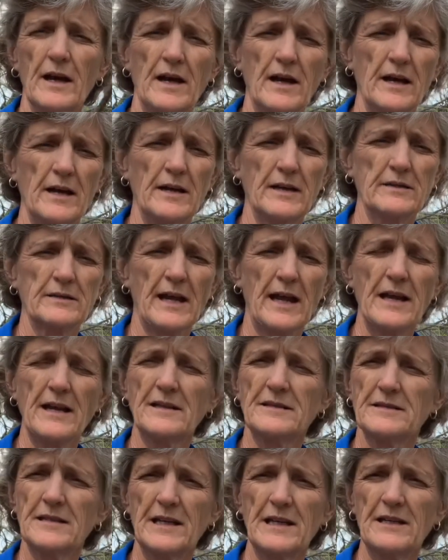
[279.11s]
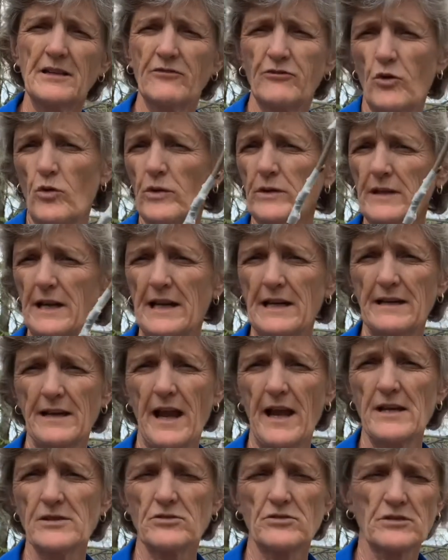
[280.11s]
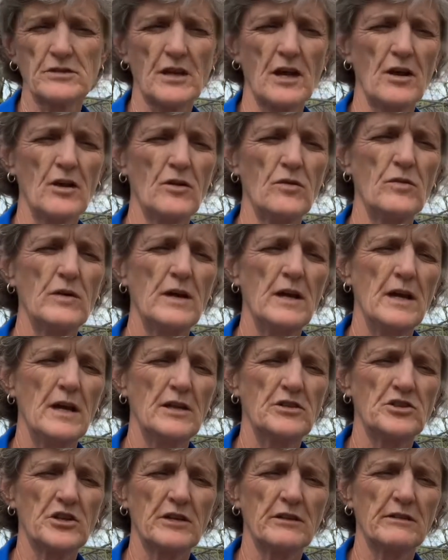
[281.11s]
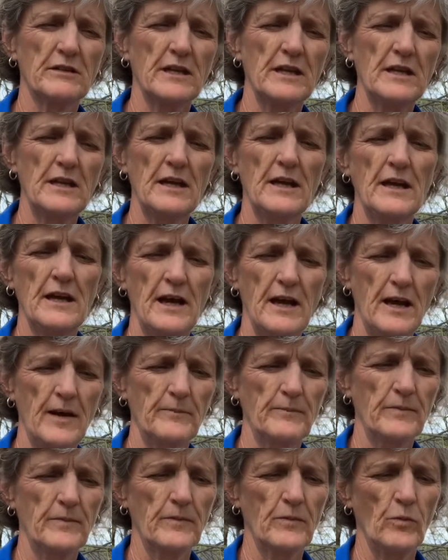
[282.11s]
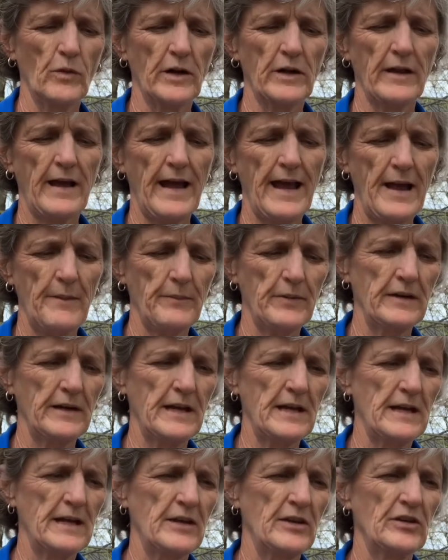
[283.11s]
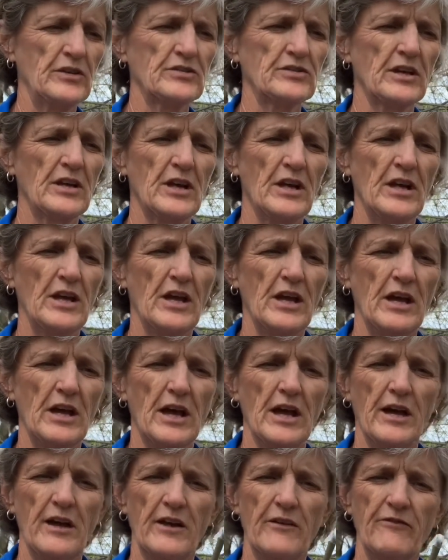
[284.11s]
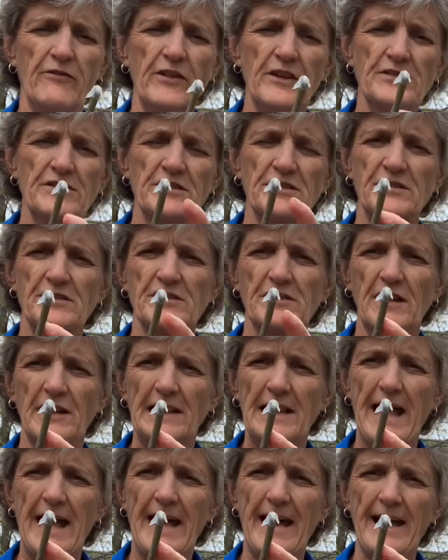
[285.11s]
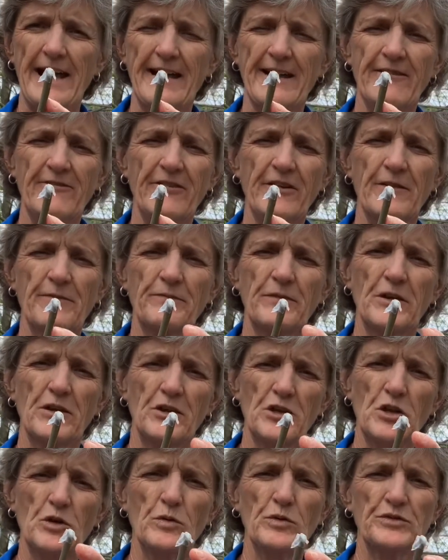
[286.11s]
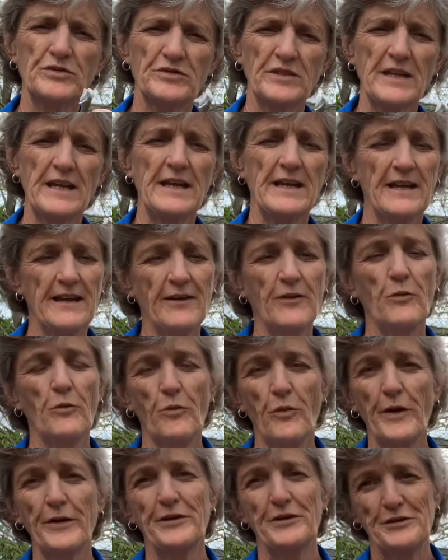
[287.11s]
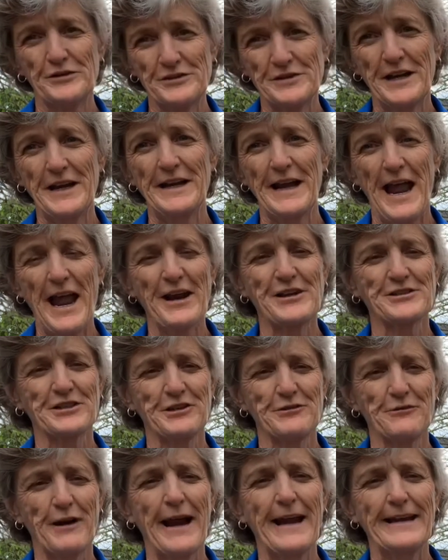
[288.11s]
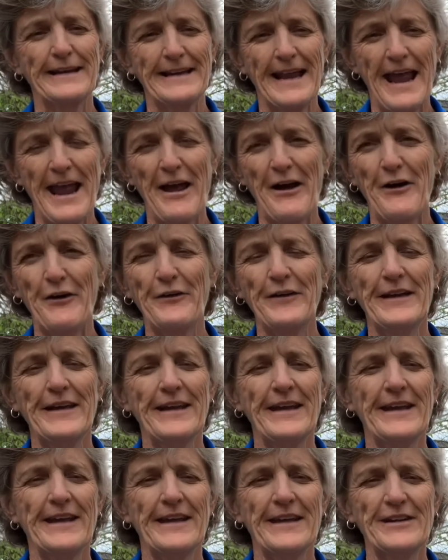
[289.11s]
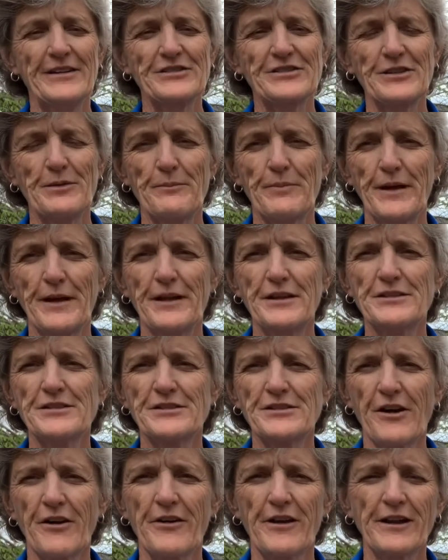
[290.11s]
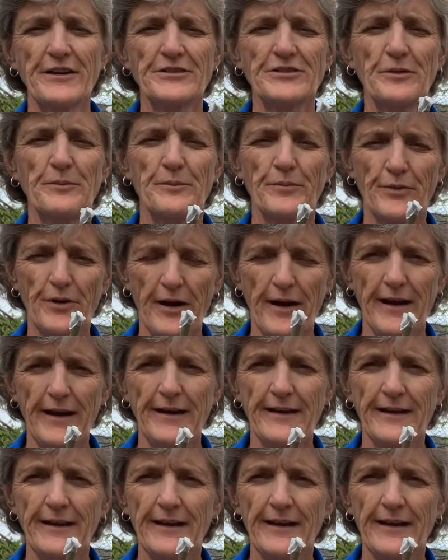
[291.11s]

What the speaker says: It'll take 10 to 14 days or so. Generally, what'll happen is, if this is alive, you will see what you're seeing actually right now is the buds starting to break.